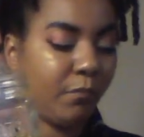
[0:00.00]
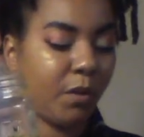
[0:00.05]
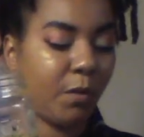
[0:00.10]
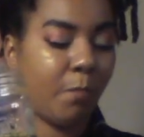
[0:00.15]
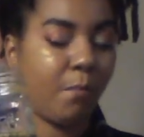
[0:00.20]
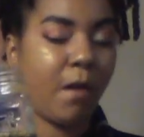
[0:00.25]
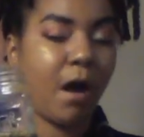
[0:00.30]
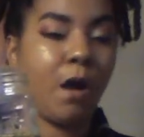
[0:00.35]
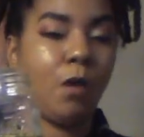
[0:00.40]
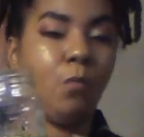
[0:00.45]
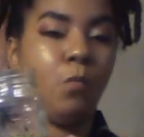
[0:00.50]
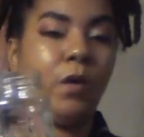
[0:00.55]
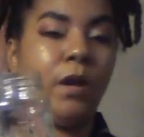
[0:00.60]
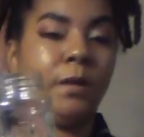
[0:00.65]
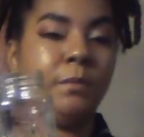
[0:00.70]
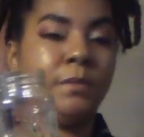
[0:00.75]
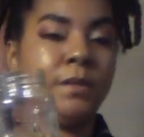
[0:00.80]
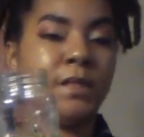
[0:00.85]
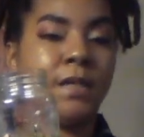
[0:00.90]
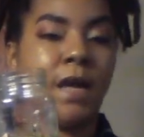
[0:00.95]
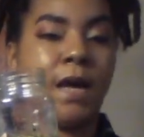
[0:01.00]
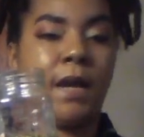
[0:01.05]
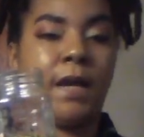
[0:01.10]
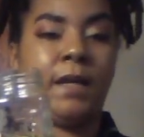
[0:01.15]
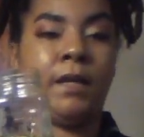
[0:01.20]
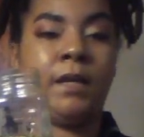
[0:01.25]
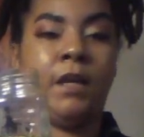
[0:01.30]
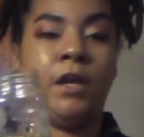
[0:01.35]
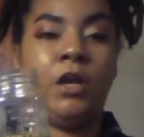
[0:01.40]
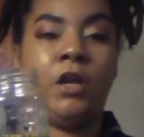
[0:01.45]
my
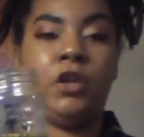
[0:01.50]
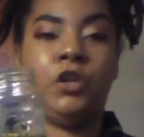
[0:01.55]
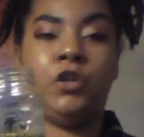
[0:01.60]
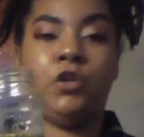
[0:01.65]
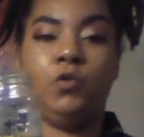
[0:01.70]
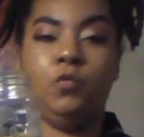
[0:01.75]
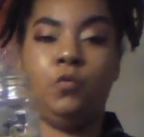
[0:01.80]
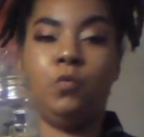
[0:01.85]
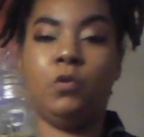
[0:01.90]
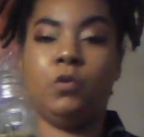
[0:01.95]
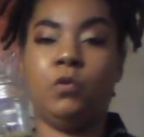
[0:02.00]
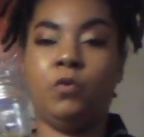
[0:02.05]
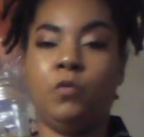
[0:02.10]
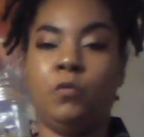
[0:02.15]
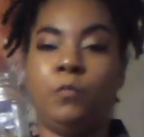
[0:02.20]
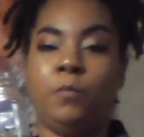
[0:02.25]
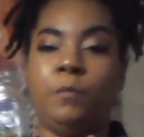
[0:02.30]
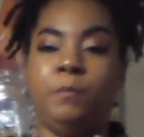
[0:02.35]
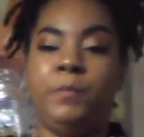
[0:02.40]
website, you will